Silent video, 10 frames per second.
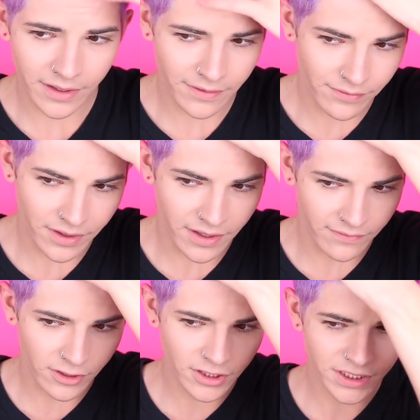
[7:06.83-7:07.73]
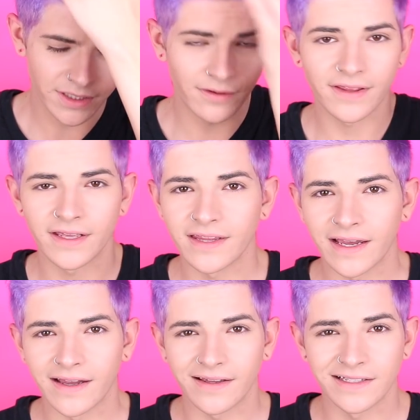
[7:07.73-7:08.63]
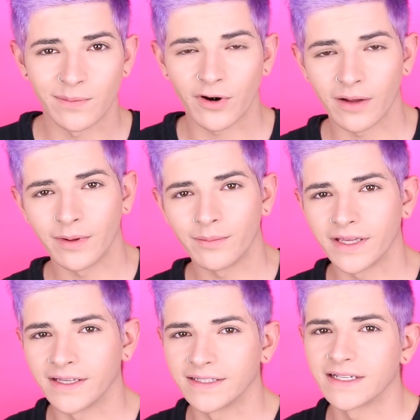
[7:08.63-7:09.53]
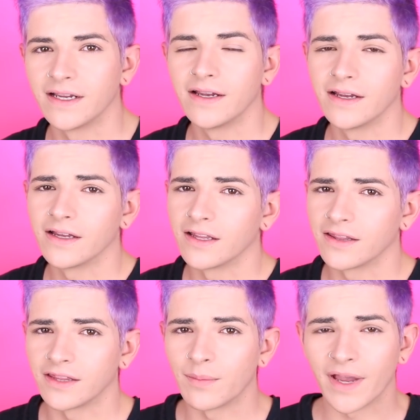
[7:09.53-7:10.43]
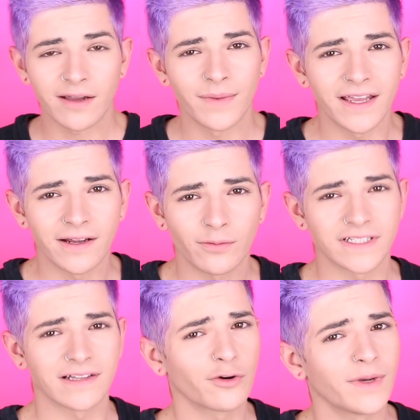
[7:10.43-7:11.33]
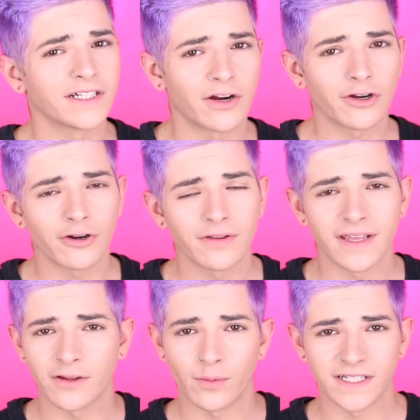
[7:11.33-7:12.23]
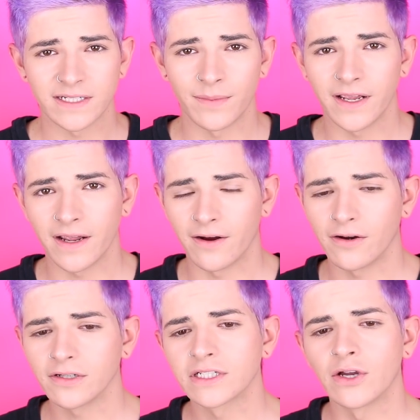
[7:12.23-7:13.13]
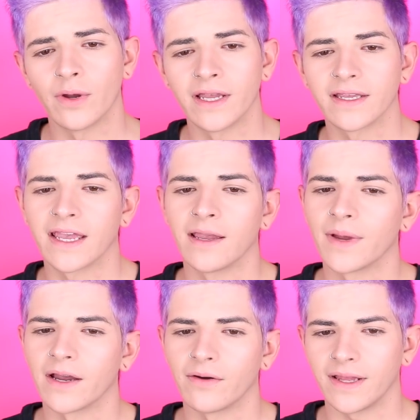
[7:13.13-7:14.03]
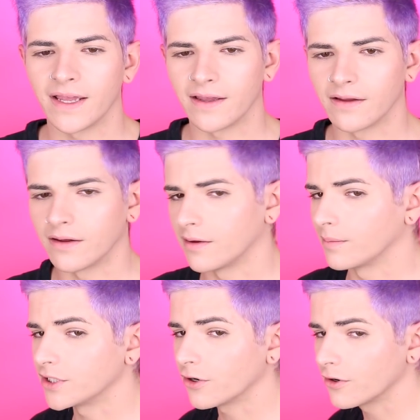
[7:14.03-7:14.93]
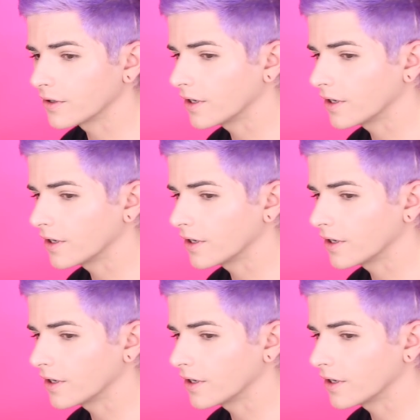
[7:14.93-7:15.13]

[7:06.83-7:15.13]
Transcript: I love the coverage. The only thing that is a problem is the back of my head was a little bit darker than the rest of my hair, so it came out a darker